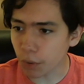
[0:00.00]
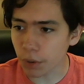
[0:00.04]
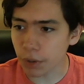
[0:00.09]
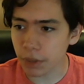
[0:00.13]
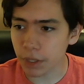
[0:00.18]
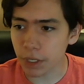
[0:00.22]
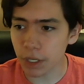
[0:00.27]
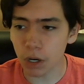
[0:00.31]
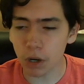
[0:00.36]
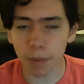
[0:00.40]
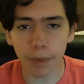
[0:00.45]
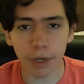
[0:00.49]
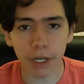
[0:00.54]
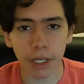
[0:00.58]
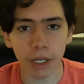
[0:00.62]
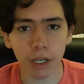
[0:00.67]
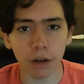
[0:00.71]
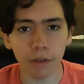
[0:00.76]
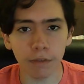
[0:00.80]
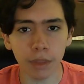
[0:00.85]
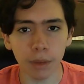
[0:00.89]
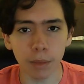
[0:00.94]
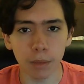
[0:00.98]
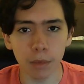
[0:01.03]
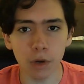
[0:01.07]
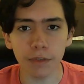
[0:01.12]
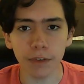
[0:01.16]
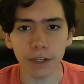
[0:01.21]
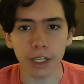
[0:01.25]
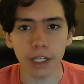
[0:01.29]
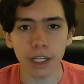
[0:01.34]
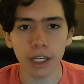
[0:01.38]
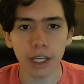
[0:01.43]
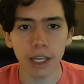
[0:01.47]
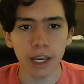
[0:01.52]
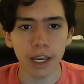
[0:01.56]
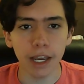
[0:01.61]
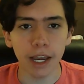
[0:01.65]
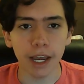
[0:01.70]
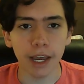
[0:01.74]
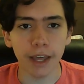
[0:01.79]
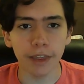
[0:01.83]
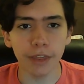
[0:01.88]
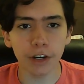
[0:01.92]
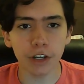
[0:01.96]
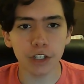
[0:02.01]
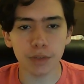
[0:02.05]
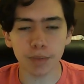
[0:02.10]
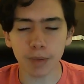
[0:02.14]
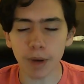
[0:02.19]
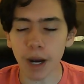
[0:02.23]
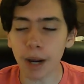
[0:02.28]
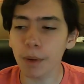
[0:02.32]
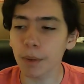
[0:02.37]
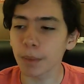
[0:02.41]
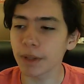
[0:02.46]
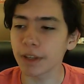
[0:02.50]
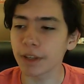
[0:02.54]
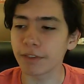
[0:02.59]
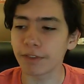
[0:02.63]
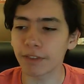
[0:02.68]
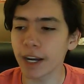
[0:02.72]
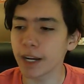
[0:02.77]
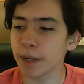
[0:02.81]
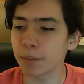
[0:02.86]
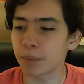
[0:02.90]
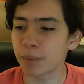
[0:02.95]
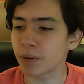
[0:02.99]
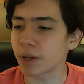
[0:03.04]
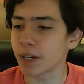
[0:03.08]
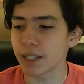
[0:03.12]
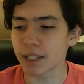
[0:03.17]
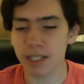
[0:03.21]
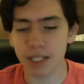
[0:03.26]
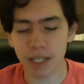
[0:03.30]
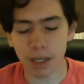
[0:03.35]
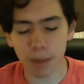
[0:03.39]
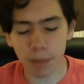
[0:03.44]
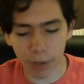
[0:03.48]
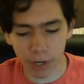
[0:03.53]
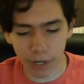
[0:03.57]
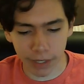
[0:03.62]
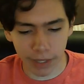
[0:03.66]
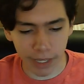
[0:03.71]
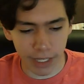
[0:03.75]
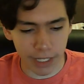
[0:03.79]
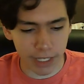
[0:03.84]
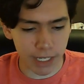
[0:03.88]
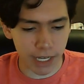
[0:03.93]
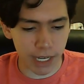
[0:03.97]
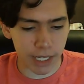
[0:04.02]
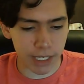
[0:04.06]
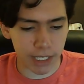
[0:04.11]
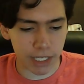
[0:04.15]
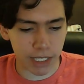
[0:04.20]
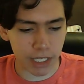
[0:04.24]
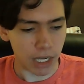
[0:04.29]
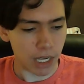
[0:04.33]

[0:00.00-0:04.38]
the opening of the movie, and there's probably fine print somewhere that says